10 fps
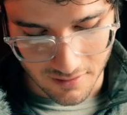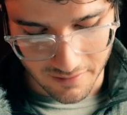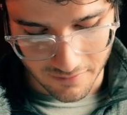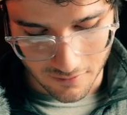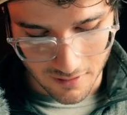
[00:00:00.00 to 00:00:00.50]
are
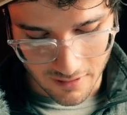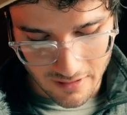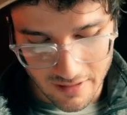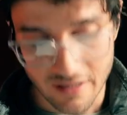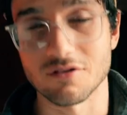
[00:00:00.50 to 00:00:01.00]
for,
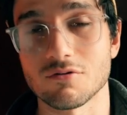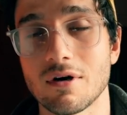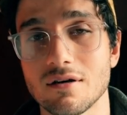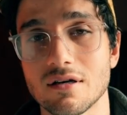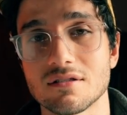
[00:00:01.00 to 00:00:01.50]
as
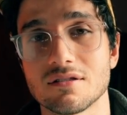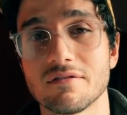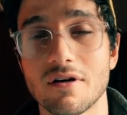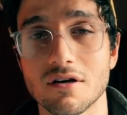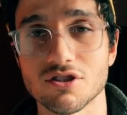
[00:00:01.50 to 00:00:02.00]
well as the
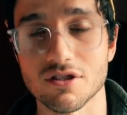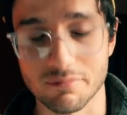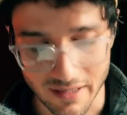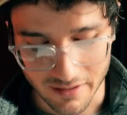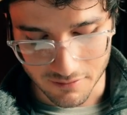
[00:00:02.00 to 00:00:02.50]
function
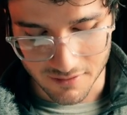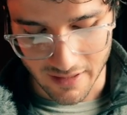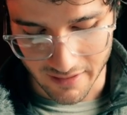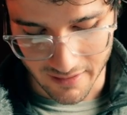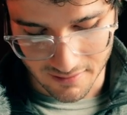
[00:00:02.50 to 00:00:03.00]
menu
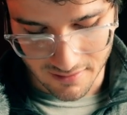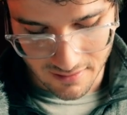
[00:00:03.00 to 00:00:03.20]
settings.